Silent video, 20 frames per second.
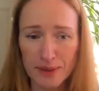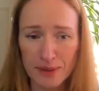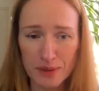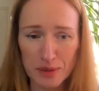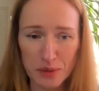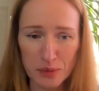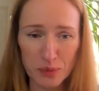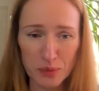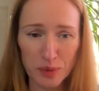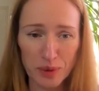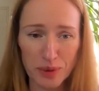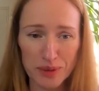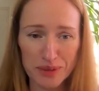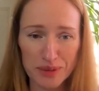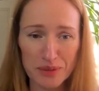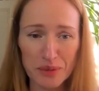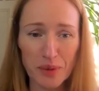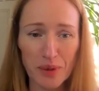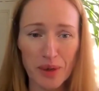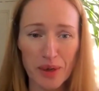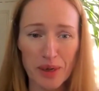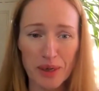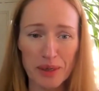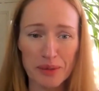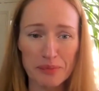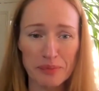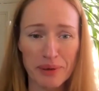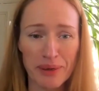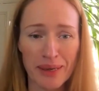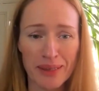this is what
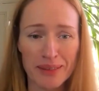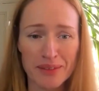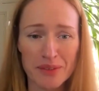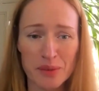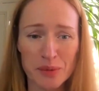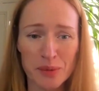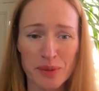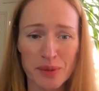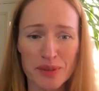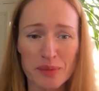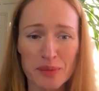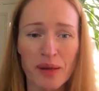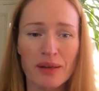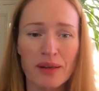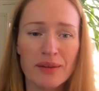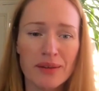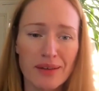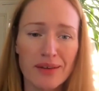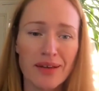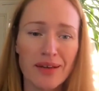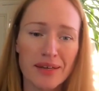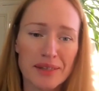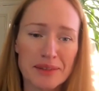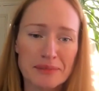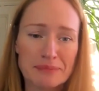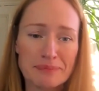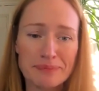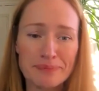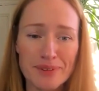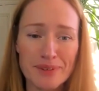I plan to do as well.
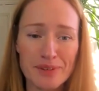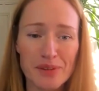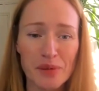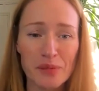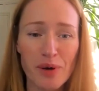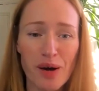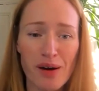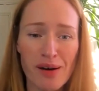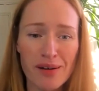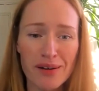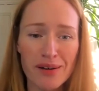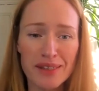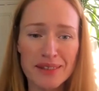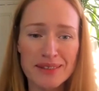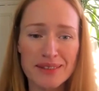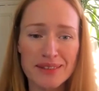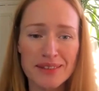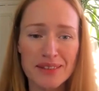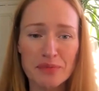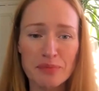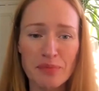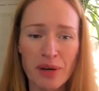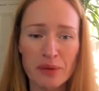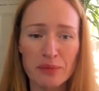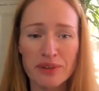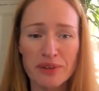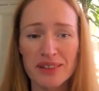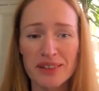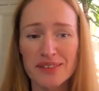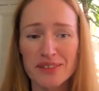So I did my
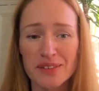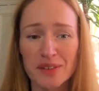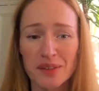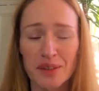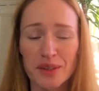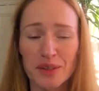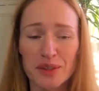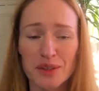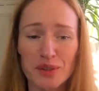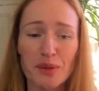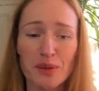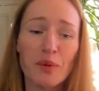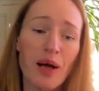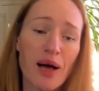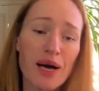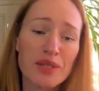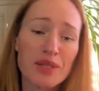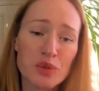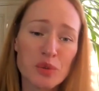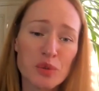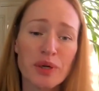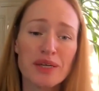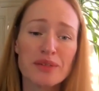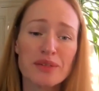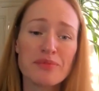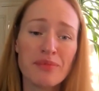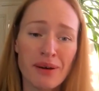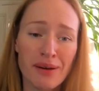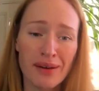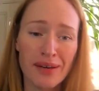research. Well, I
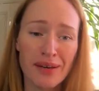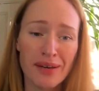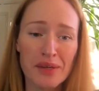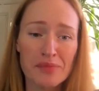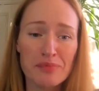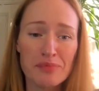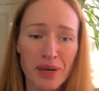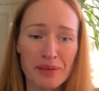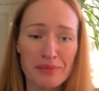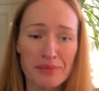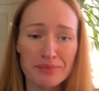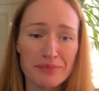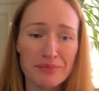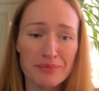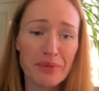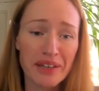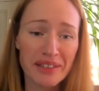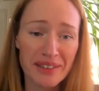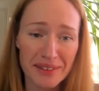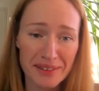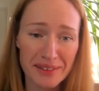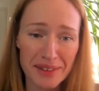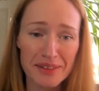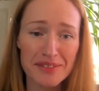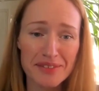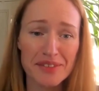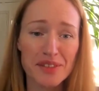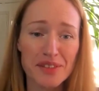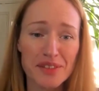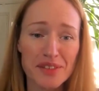joined my
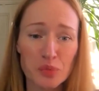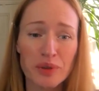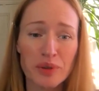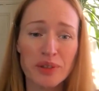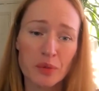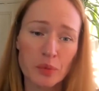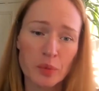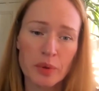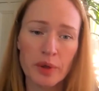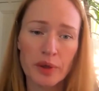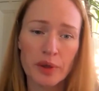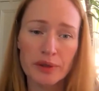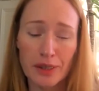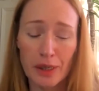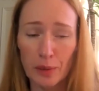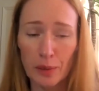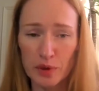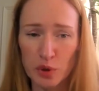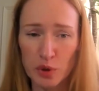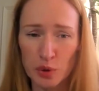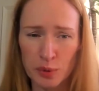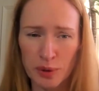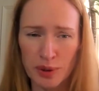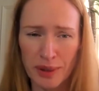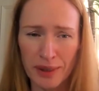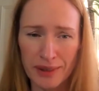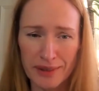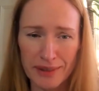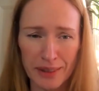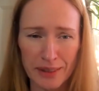thesis with the work that I was doing
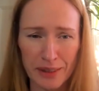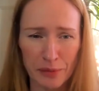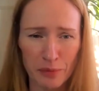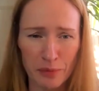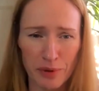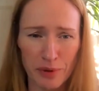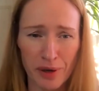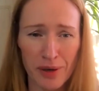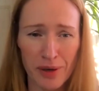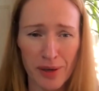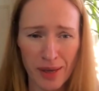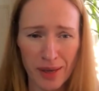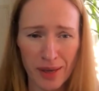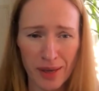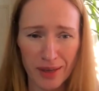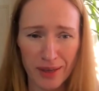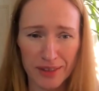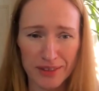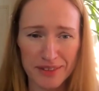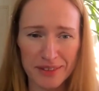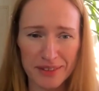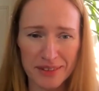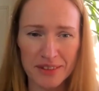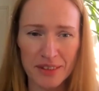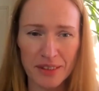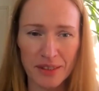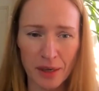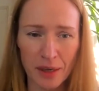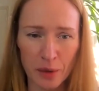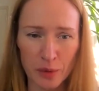at Edinburgh
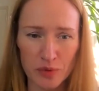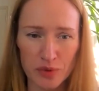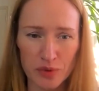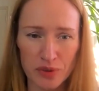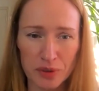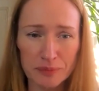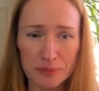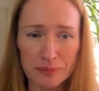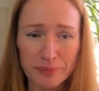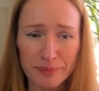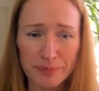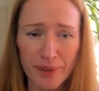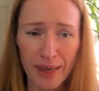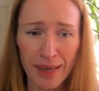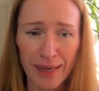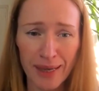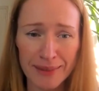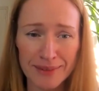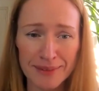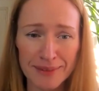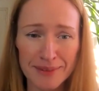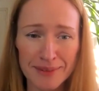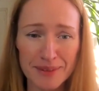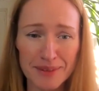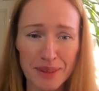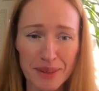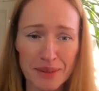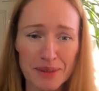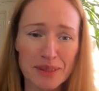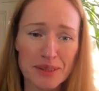City Council. And
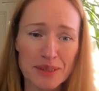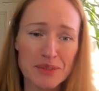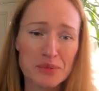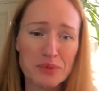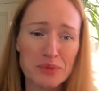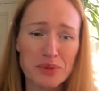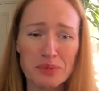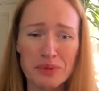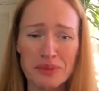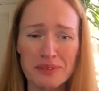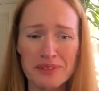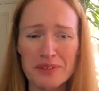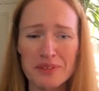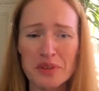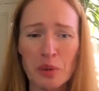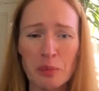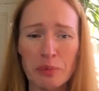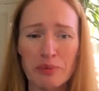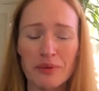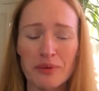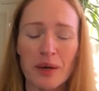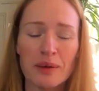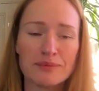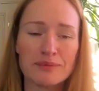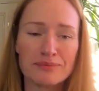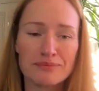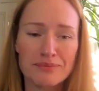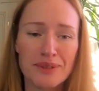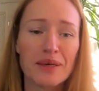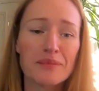this was one of the topics. Well,
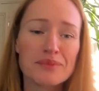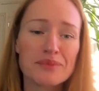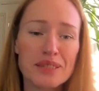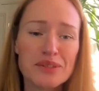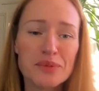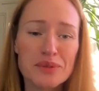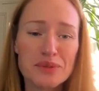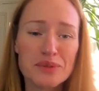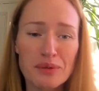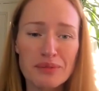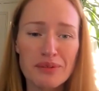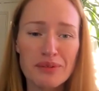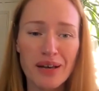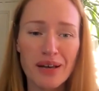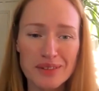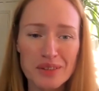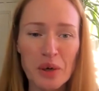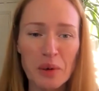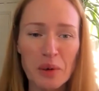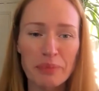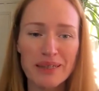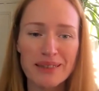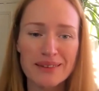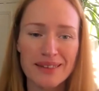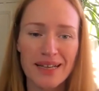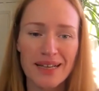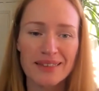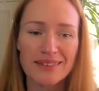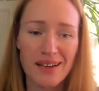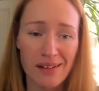yeah, this was a topic
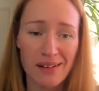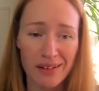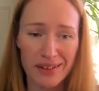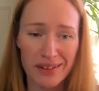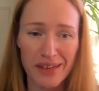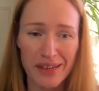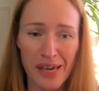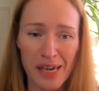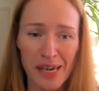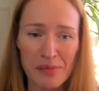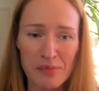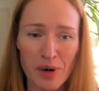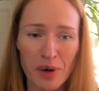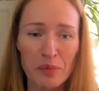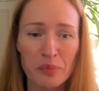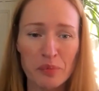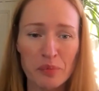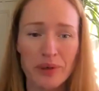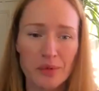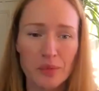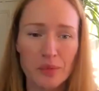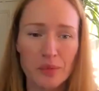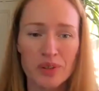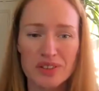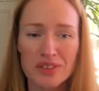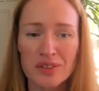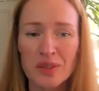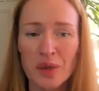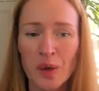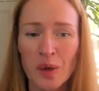that I came up with. It
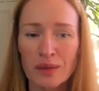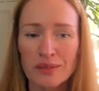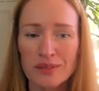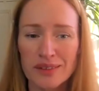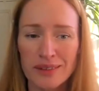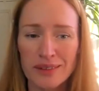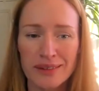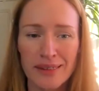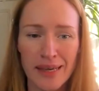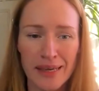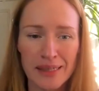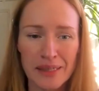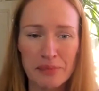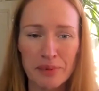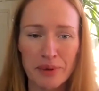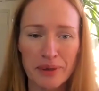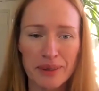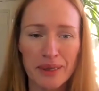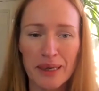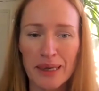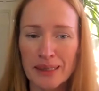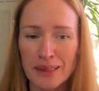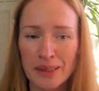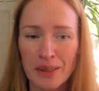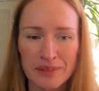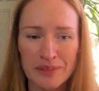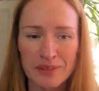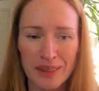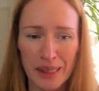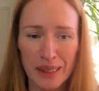was not in any
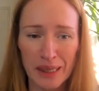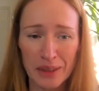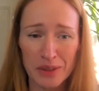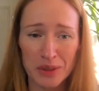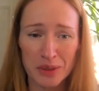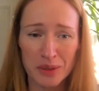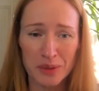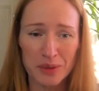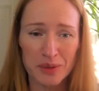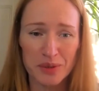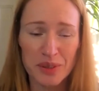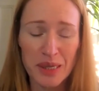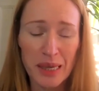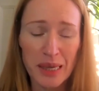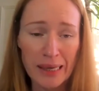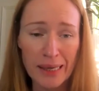of the lecturers'